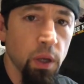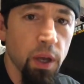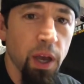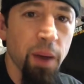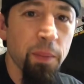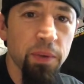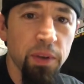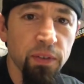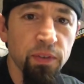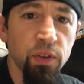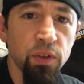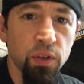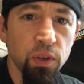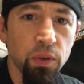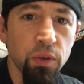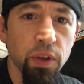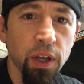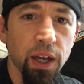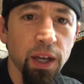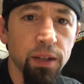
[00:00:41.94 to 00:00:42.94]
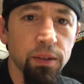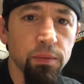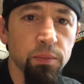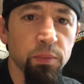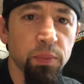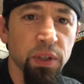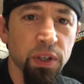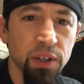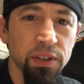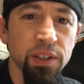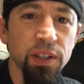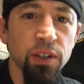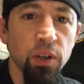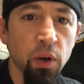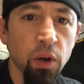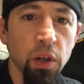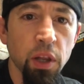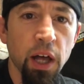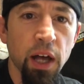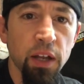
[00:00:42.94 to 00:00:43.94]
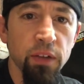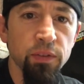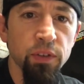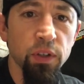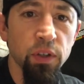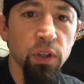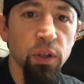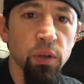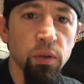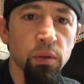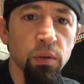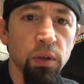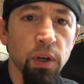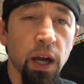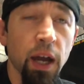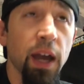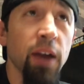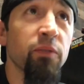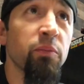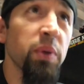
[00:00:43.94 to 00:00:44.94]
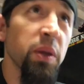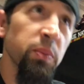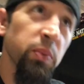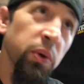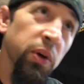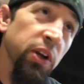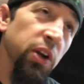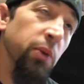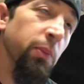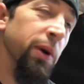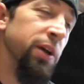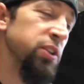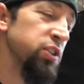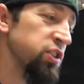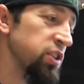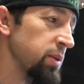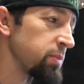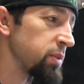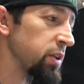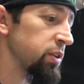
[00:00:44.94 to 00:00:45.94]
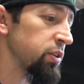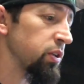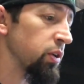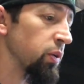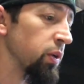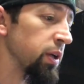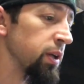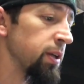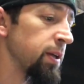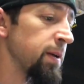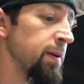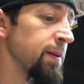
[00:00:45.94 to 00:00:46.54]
How many of you do that? Because I know a lot of you do. I have people here at my gym that do it.